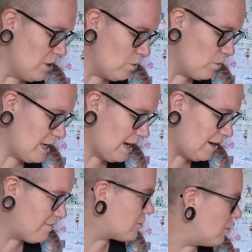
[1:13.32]
we
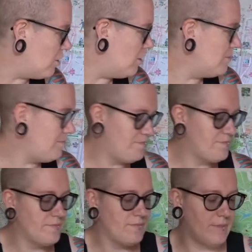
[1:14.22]
have got
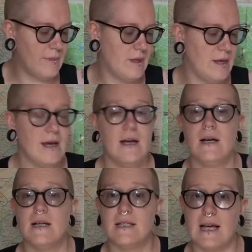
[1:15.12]

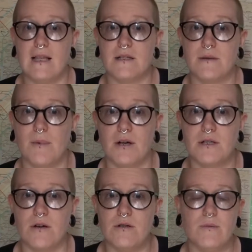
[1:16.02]
salad
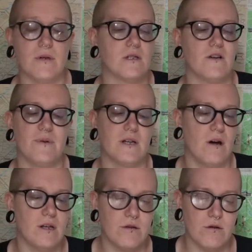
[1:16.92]
tomatoes, because I've been
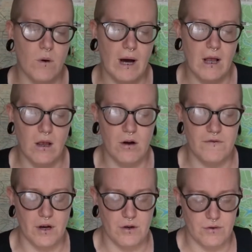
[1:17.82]
going through quite a lot of
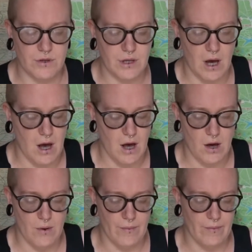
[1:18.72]
those.
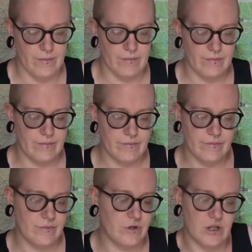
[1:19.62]
I
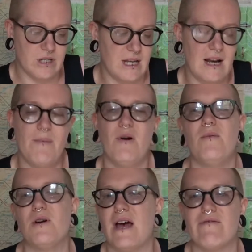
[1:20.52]
put them
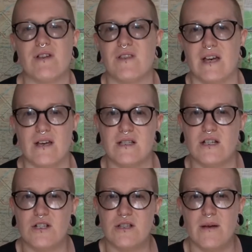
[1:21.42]
on everything because it
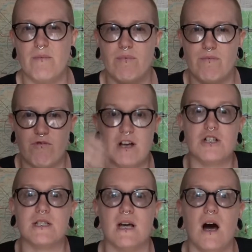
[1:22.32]
just like
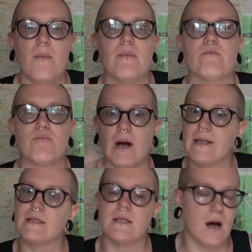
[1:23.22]
freshens it up and
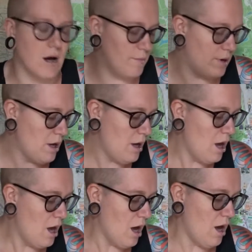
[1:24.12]
brightens it up.
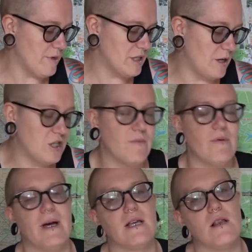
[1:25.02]
Especially I've
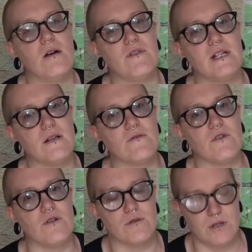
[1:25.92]
been making a lot of Indian
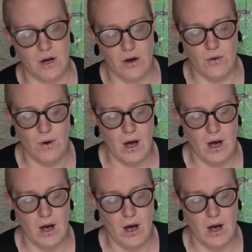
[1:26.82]
food, so